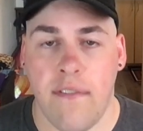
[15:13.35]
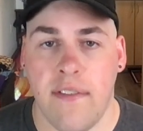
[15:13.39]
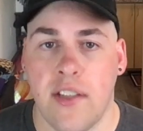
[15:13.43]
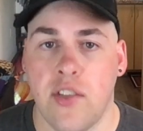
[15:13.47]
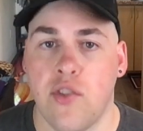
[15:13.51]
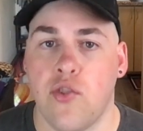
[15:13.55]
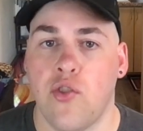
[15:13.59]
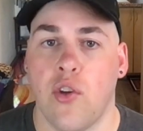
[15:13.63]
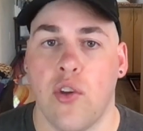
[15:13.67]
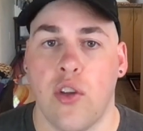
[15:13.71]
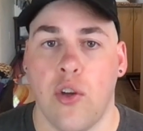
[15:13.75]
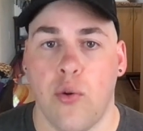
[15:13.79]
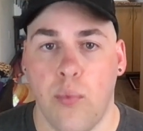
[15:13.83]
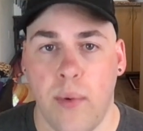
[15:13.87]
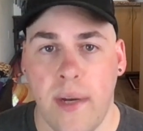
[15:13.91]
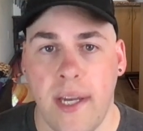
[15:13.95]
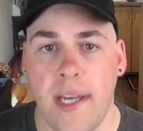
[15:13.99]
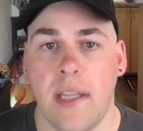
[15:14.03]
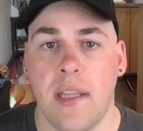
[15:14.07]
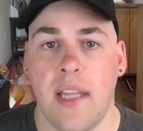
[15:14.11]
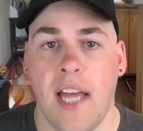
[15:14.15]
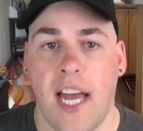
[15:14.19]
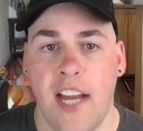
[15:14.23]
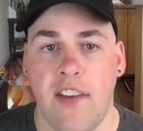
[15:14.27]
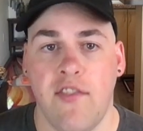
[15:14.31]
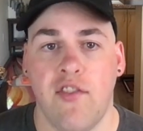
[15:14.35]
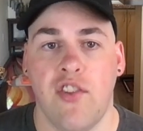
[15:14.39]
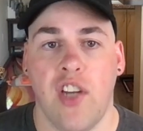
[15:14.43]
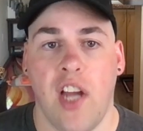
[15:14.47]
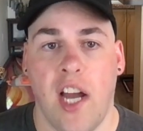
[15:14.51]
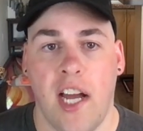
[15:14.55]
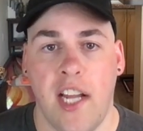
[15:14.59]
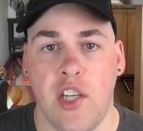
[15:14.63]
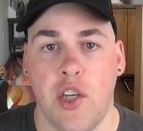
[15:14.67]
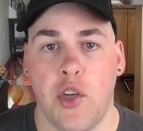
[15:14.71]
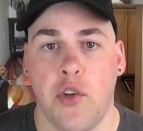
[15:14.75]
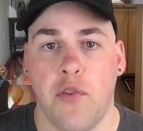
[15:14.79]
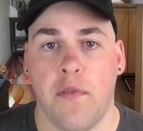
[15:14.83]
and so the real life
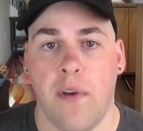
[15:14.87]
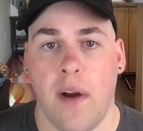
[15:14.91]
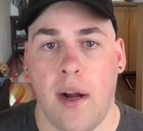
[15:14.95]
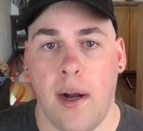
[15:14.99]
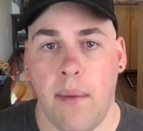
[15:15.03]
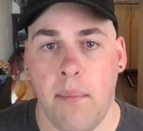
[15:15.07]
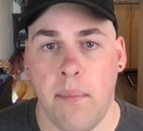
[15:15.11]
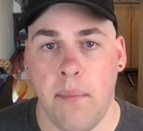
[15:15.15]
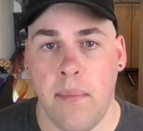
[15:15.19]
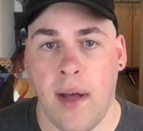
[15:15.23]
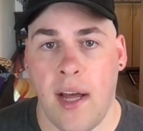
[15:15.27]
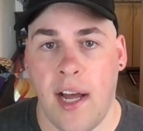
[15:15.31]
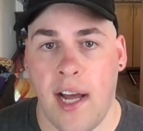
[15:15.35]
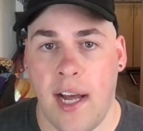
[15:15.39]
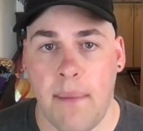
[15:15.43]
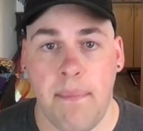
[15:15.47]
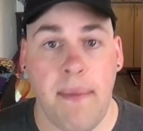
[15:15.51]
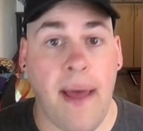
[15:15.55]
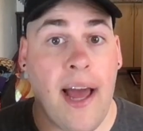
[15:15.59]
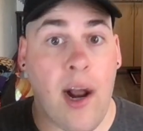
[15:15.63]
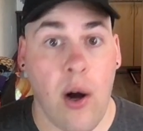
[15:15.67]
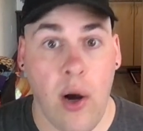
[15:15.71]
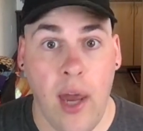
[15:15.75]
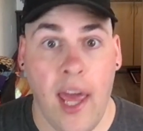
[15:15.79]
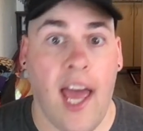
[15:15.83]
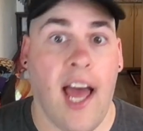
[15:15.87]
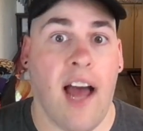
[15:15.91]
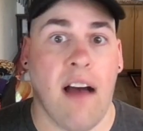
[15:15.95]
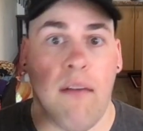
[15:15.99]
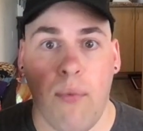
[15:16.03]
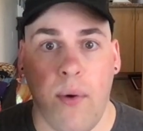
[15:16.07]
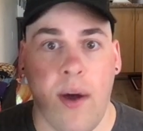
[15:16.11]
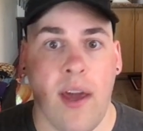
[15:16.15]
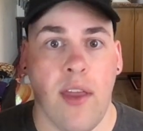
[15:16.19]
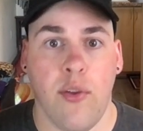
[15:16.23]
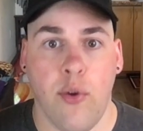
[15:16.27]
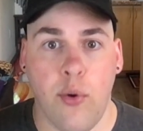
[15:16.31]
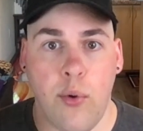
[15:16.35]
judge from about
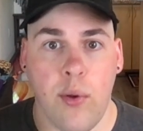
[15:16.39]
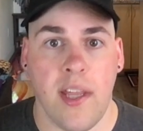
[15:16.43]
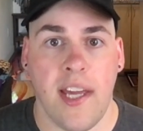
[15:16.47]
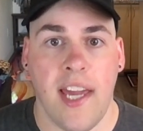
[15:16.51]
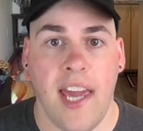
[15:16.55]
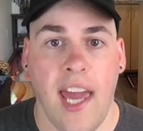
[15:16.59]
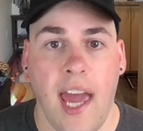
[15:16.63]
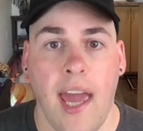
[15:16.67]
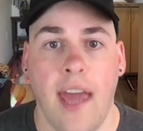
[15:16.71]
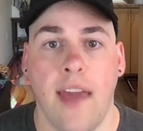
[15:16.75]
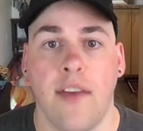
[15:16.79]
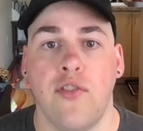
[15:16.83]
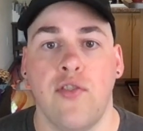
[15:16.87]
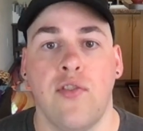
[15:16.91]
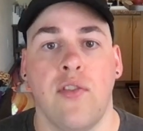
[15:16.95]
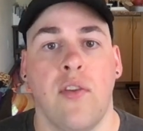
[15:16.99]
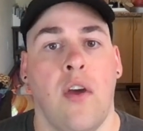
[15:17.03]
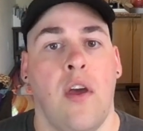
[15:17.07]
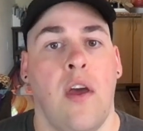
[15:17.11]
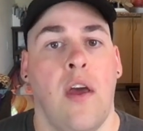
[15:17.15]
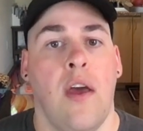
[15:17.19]
halfway through the case